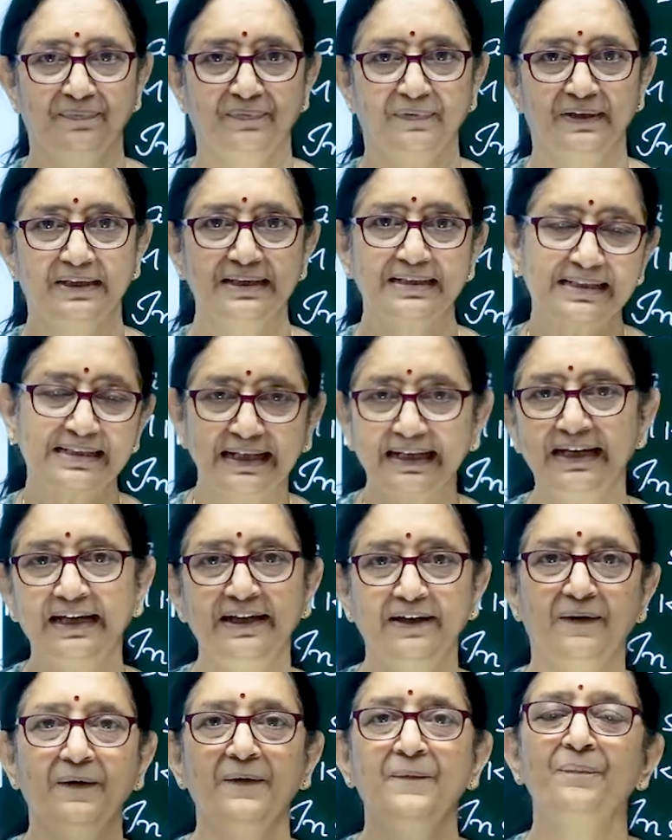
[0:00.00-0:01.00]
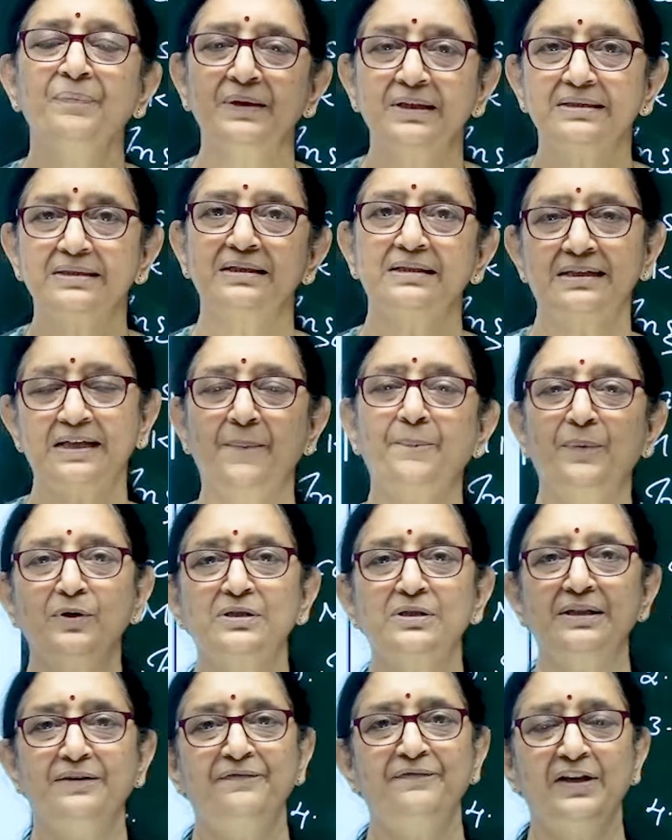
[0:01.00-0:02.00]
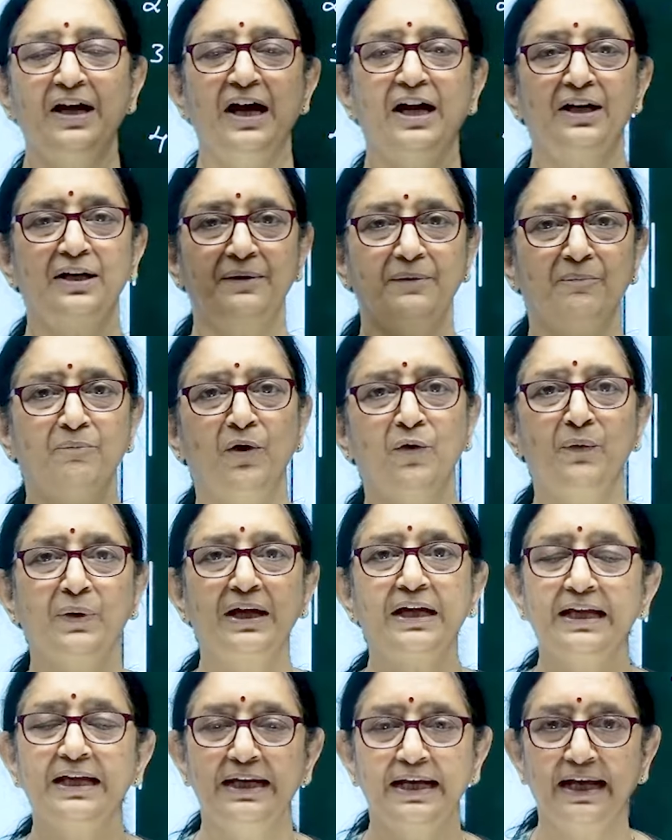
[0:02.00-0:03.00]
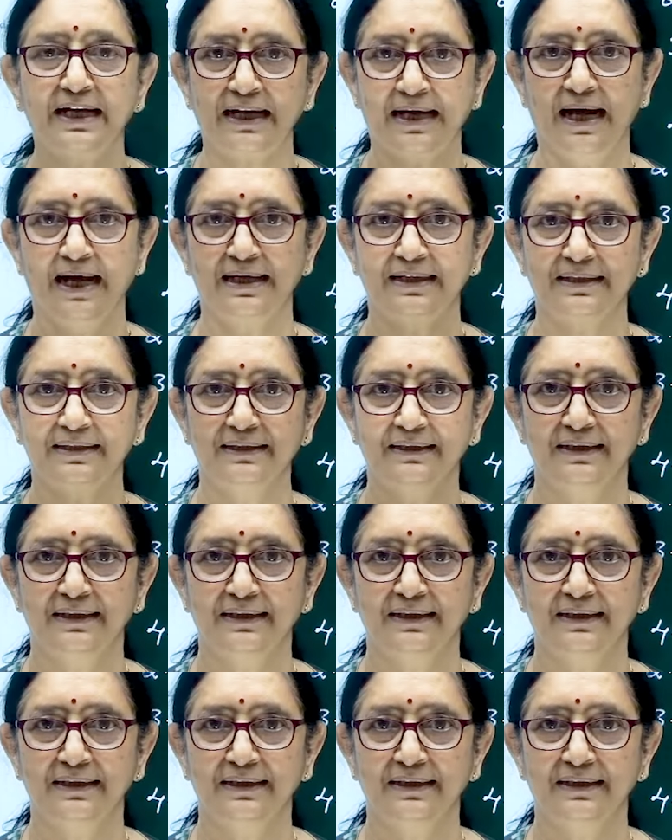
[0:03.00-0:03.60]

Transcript: See here, suppose if you are moving in a car.